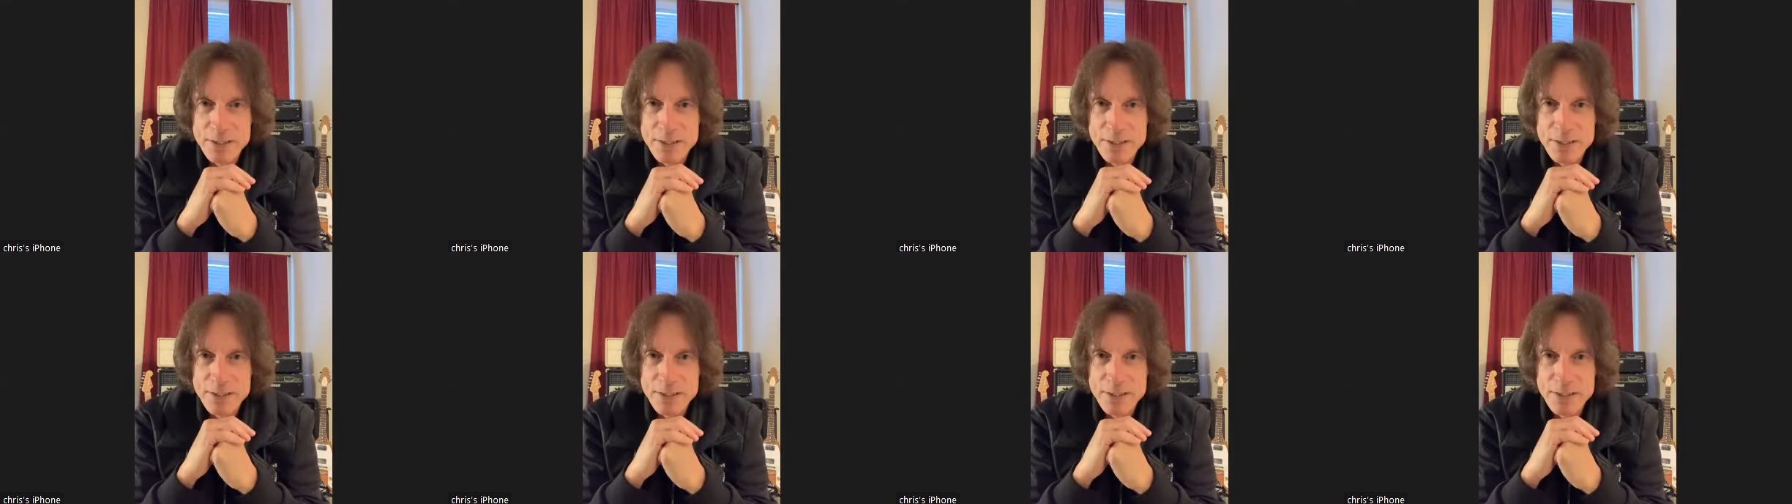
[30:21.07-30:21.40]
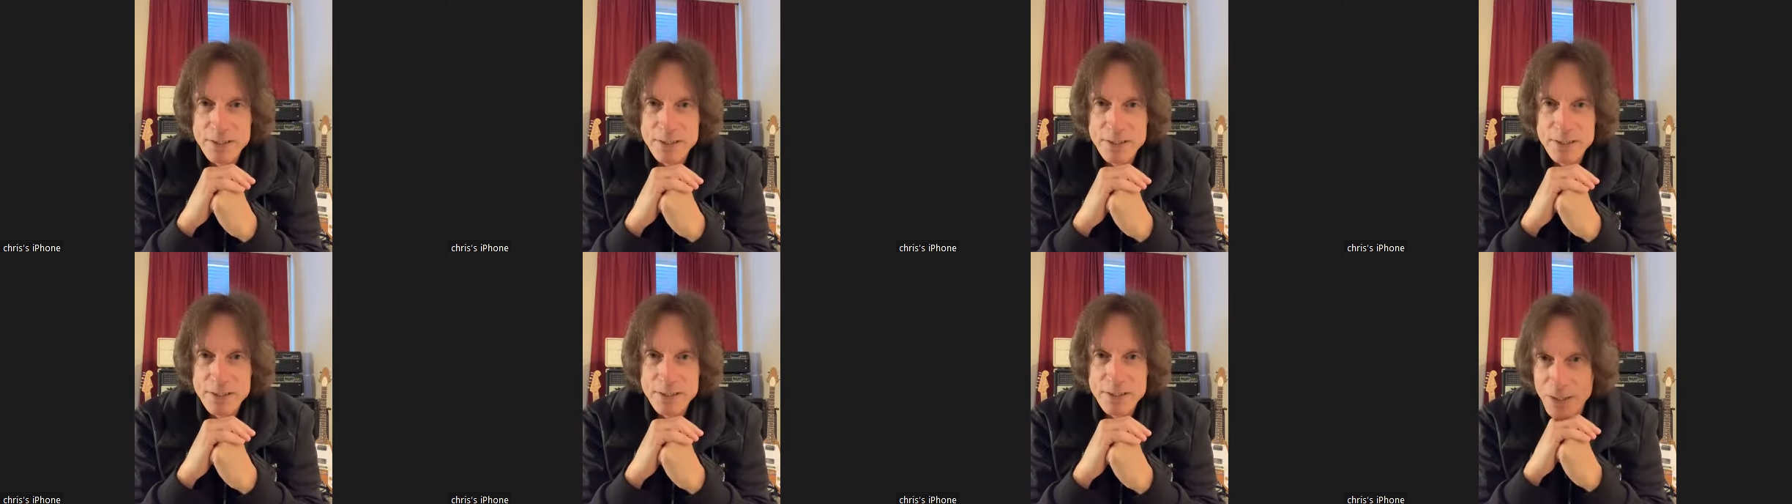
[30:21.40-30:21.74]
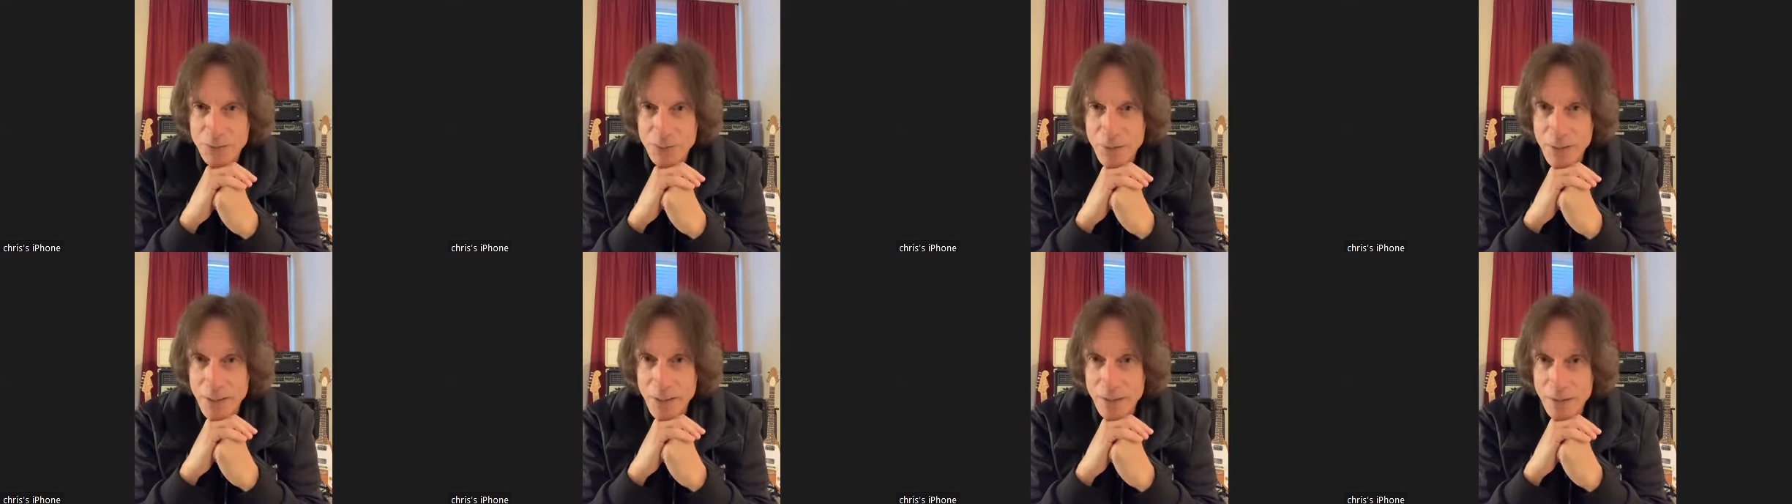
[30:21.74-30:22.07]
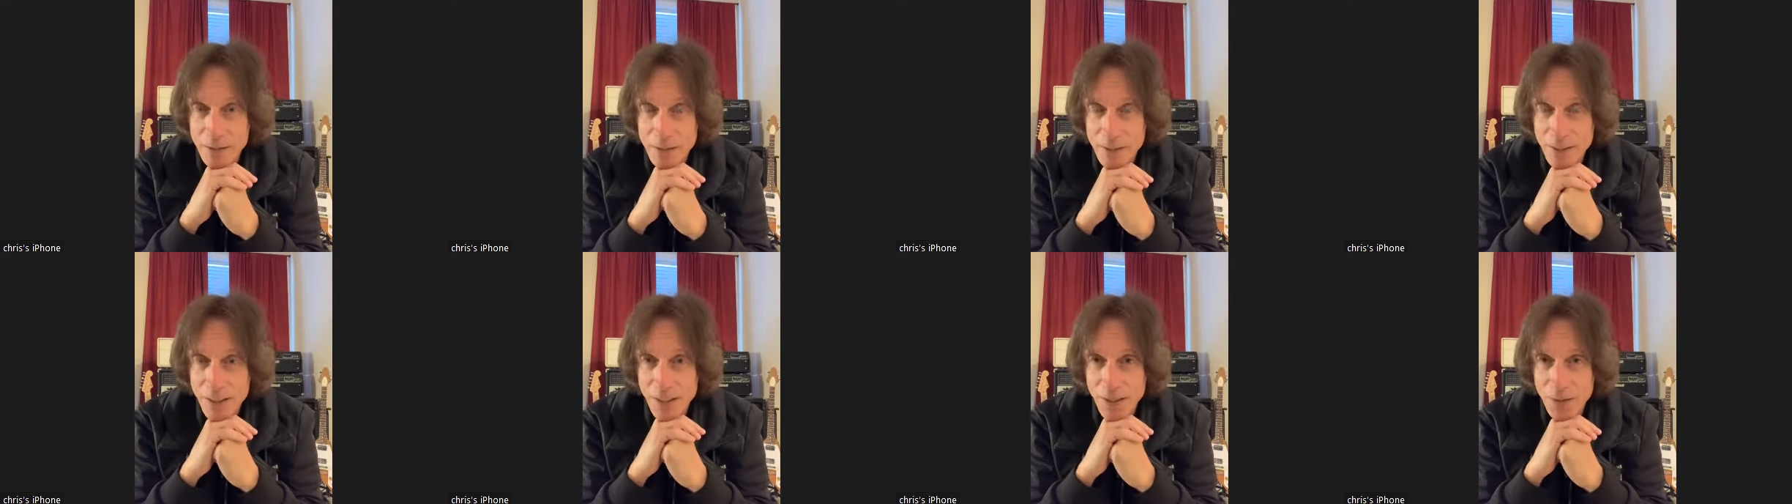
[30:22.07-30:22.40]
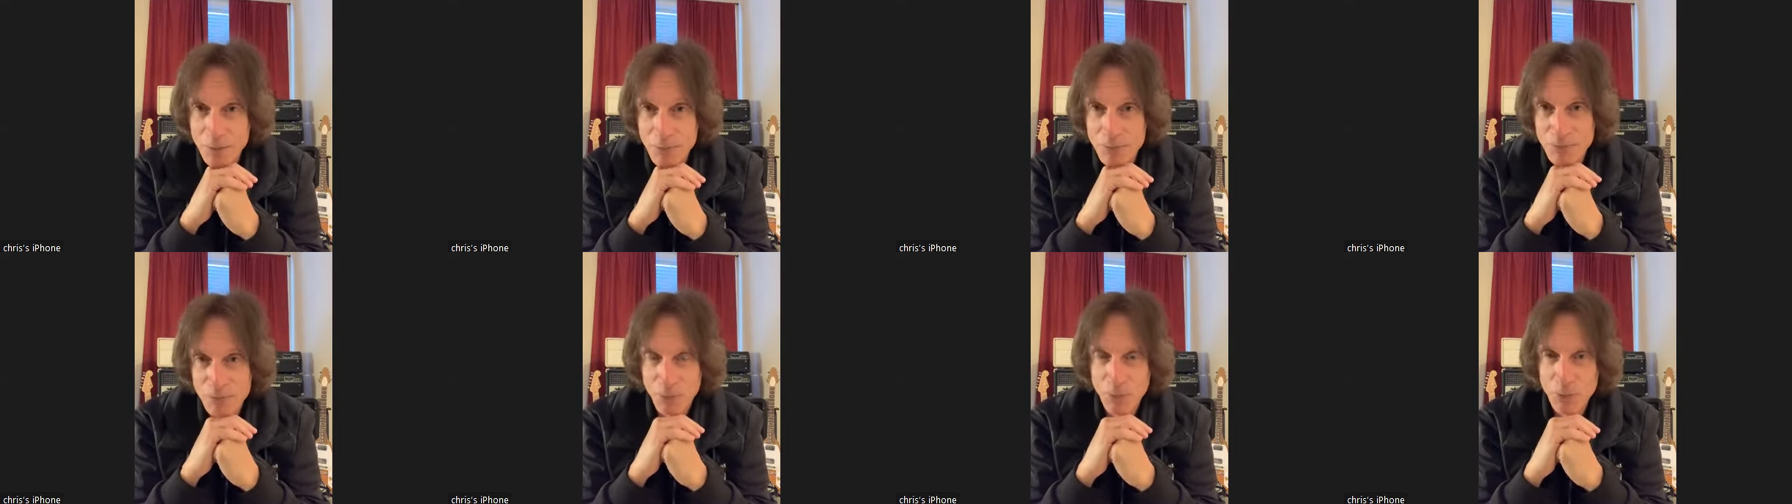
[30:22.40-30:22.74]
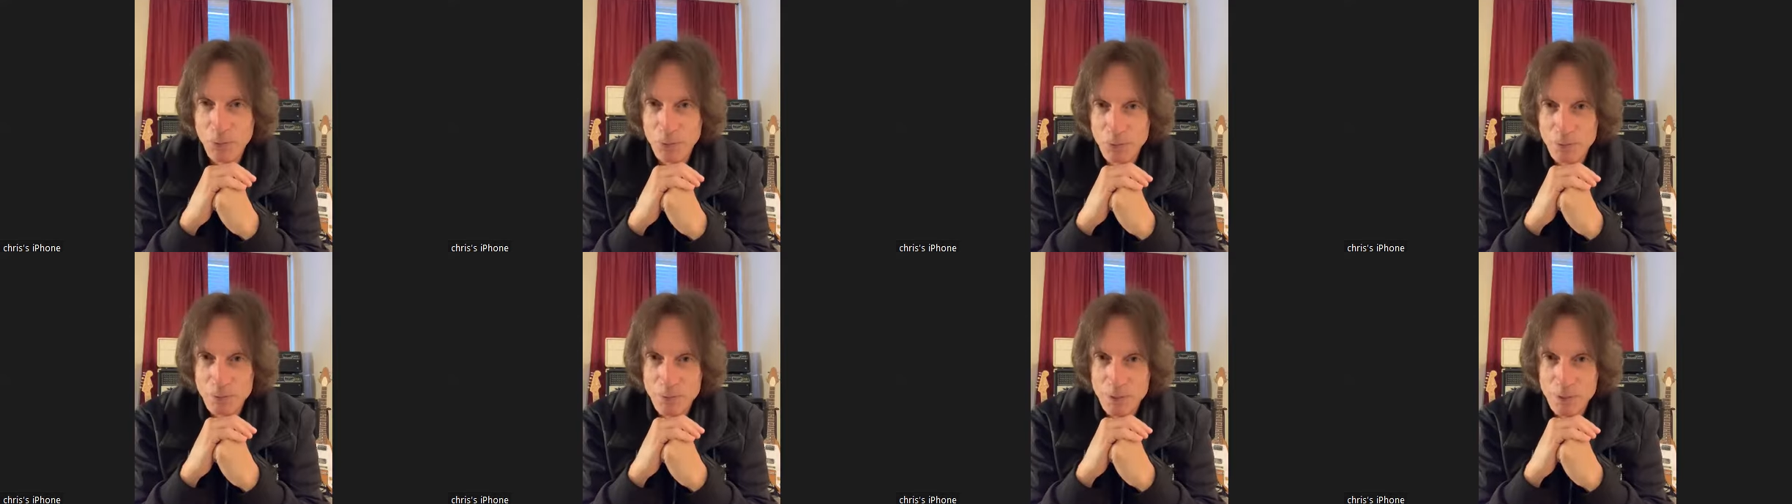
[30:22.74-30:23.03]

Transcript: have great catering, you know, food.